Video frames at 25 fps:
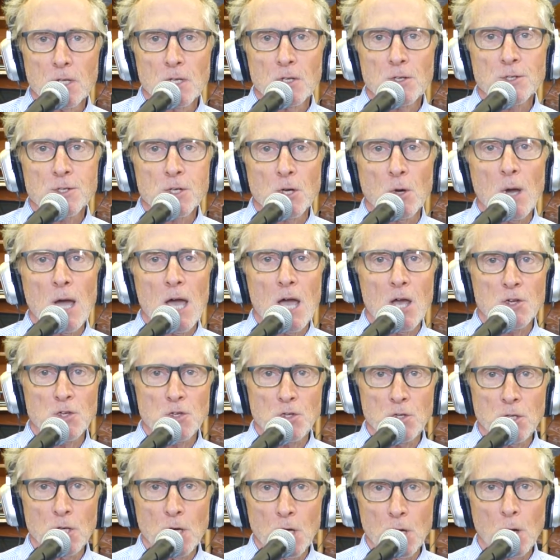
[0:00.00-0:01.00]
So as
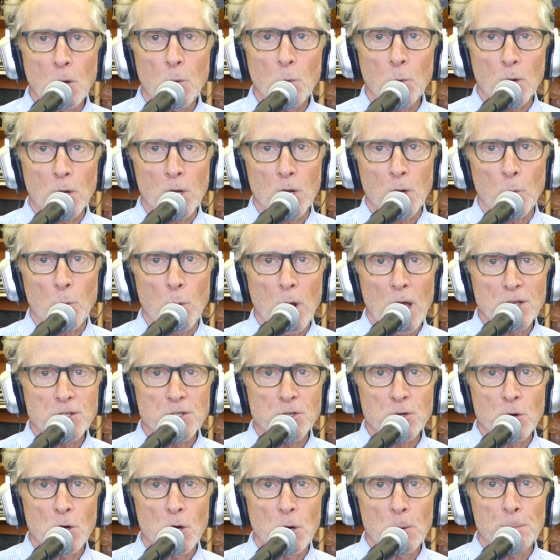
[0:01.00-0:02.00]
you know, we're going to
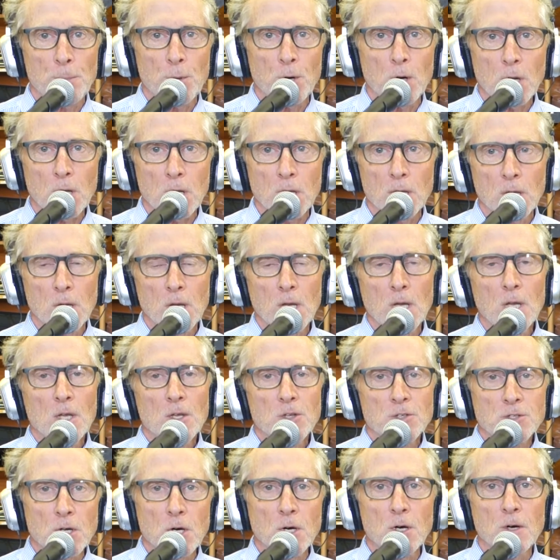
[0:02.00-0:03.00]
write your own book.
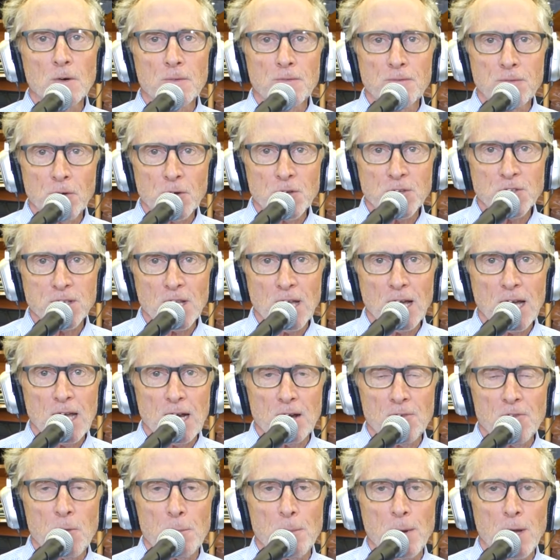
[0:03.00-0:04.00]
So first slide
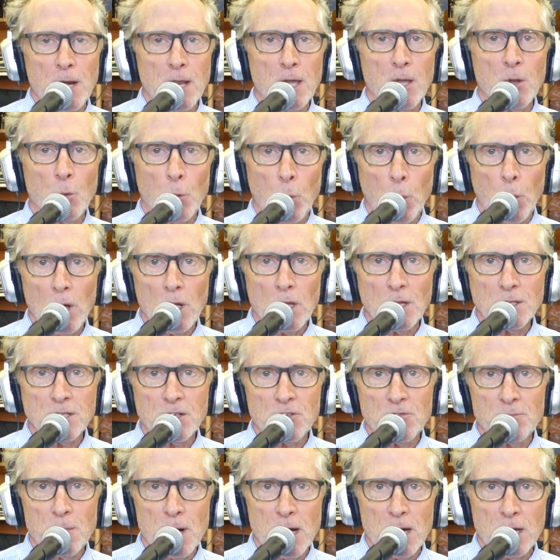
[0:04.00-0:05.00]
everybody,
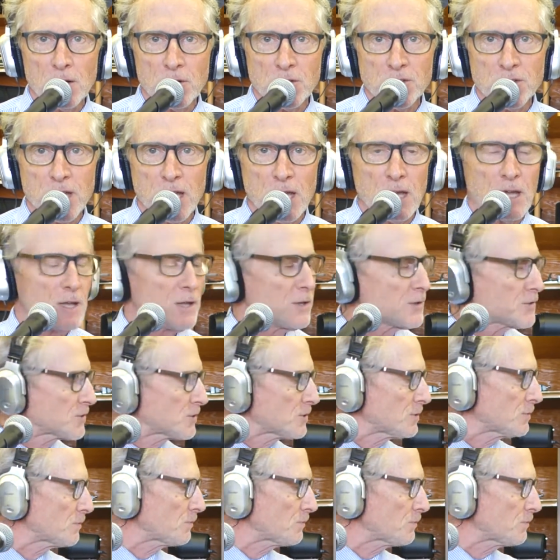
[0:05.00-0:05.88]
relative minor scales.